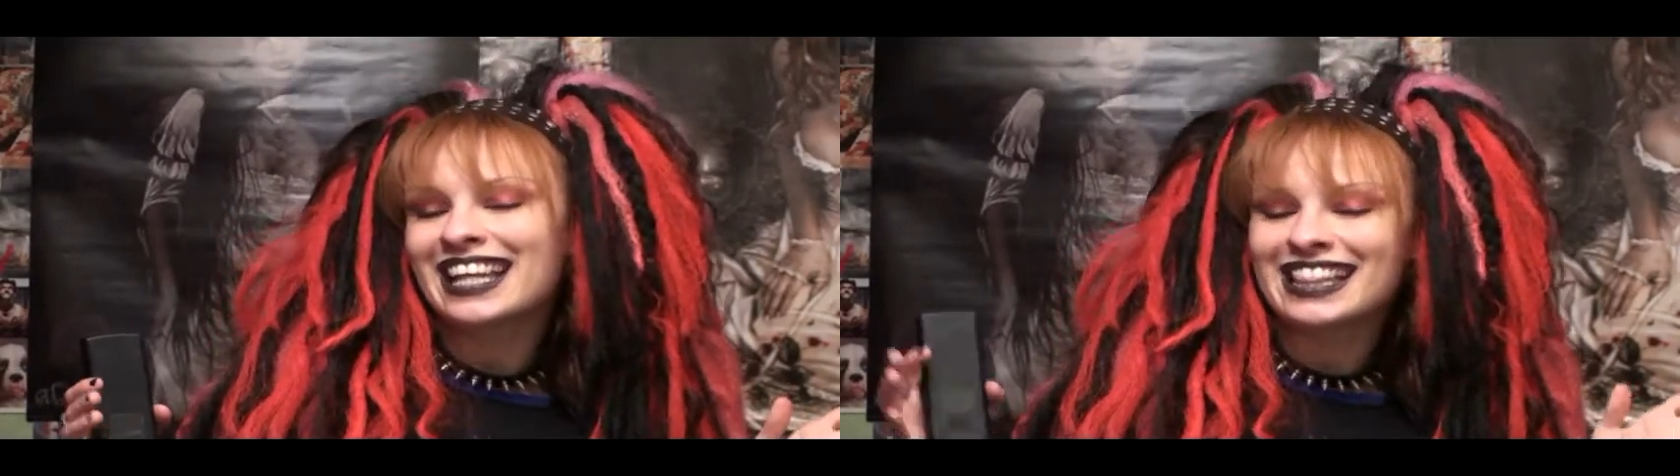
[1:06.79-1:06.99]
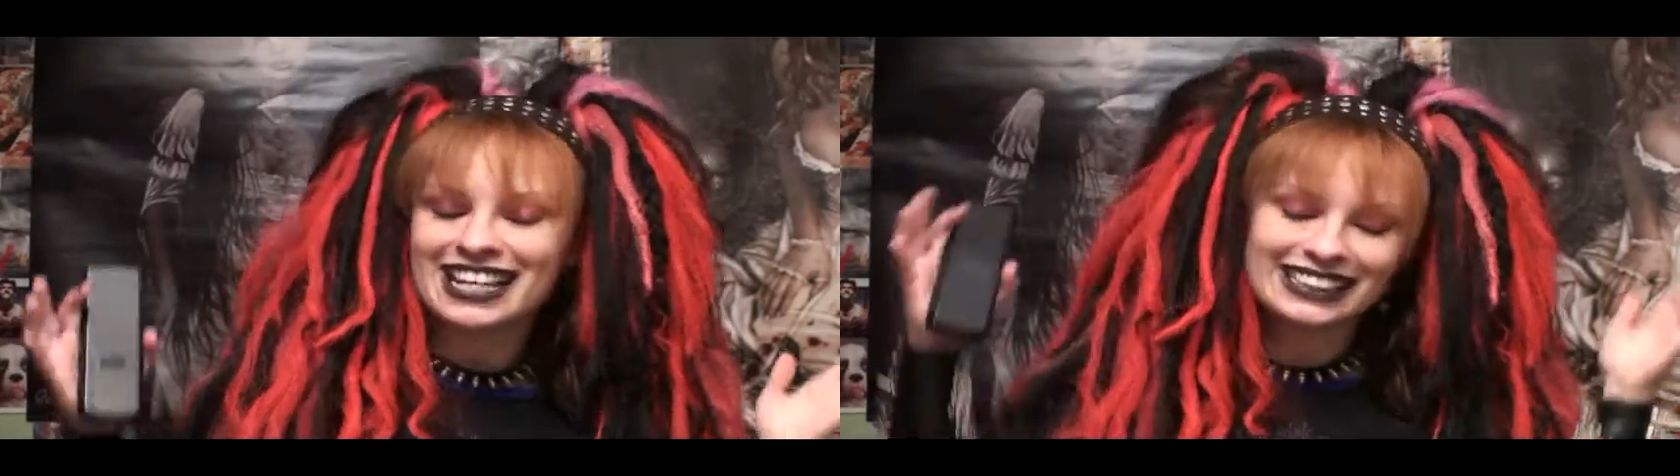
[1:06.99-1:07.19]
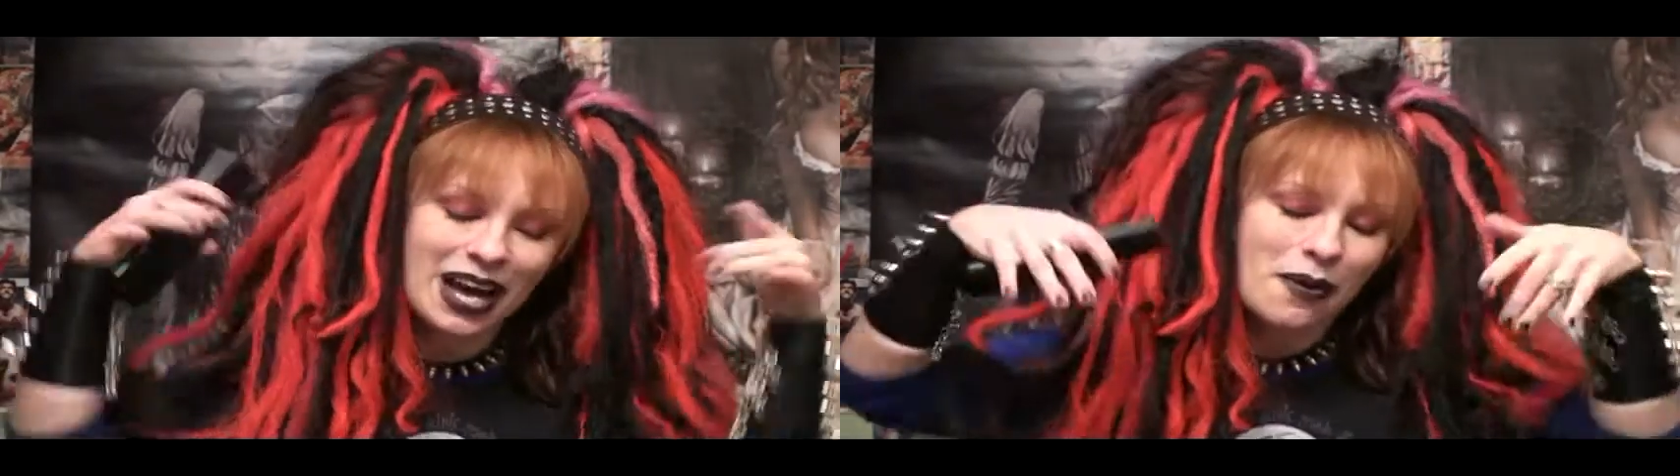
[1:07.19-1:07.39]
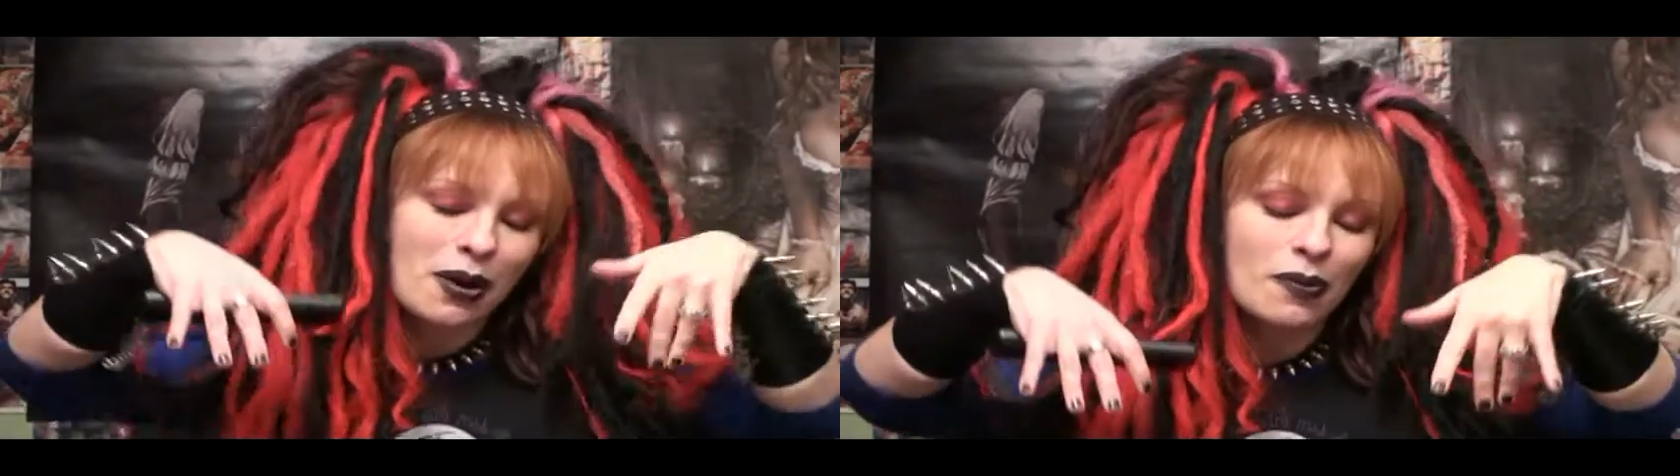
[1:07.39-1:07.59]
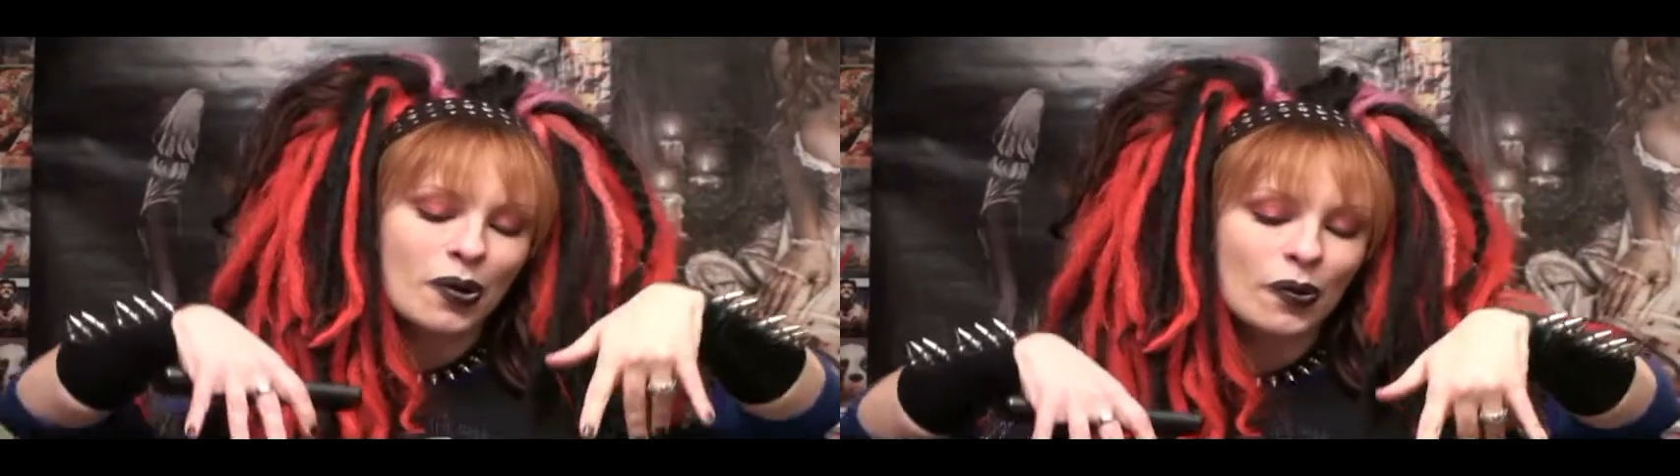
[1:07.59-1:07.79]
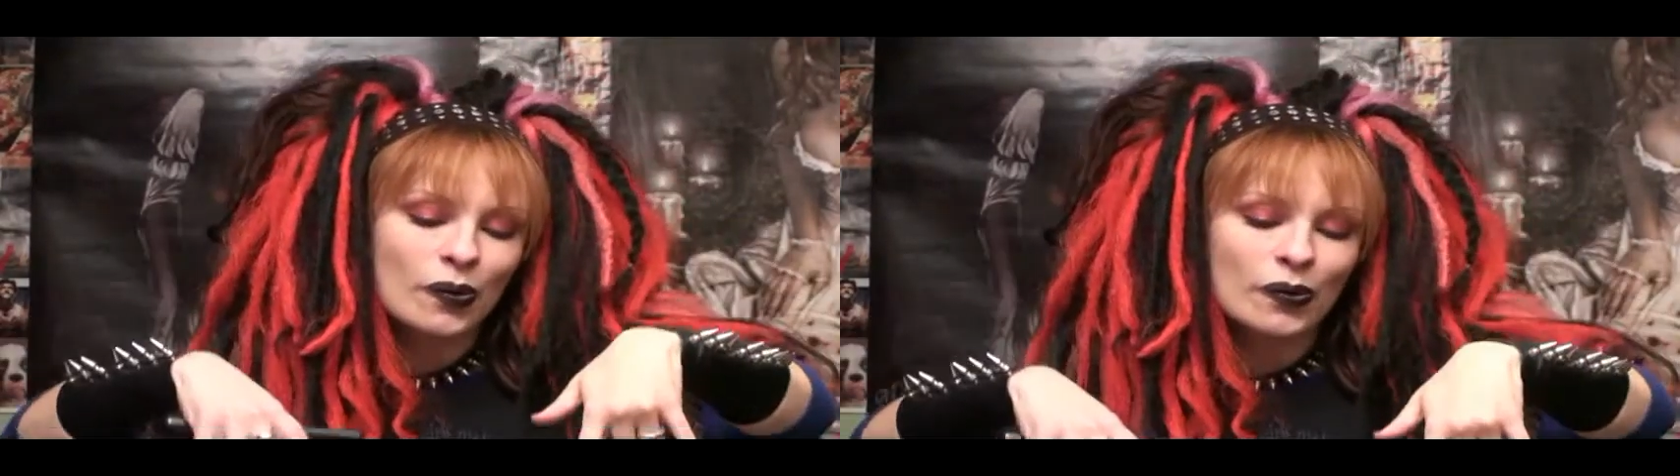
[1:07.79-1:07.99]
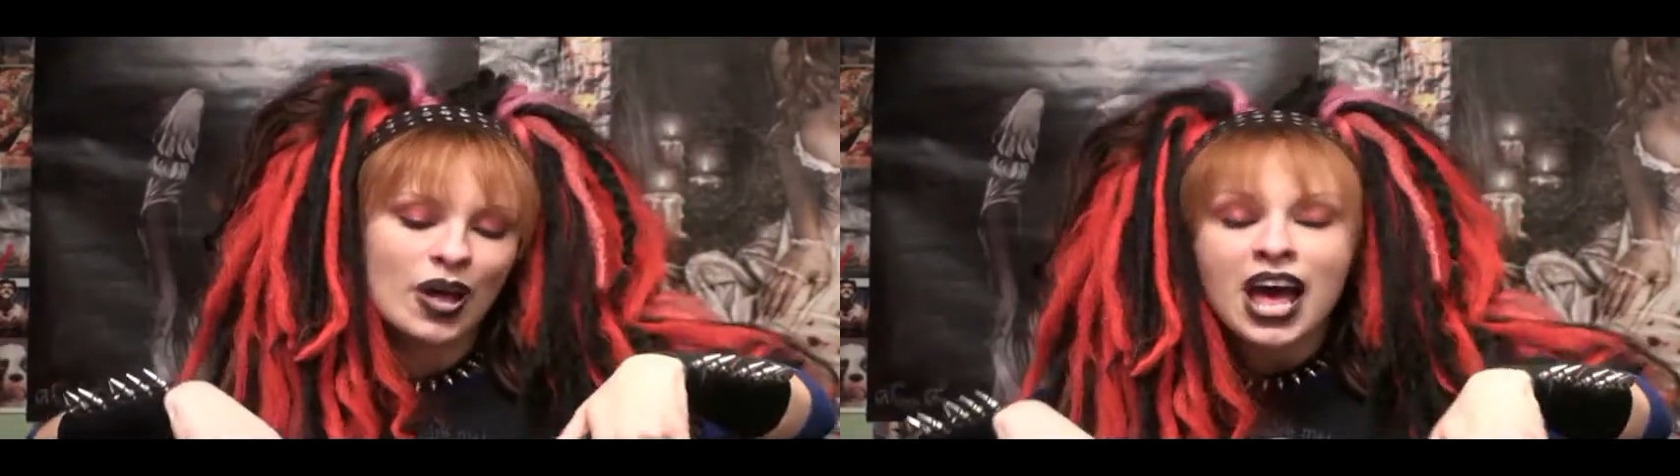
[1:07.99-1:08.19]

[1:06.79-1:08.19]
That's how I roll.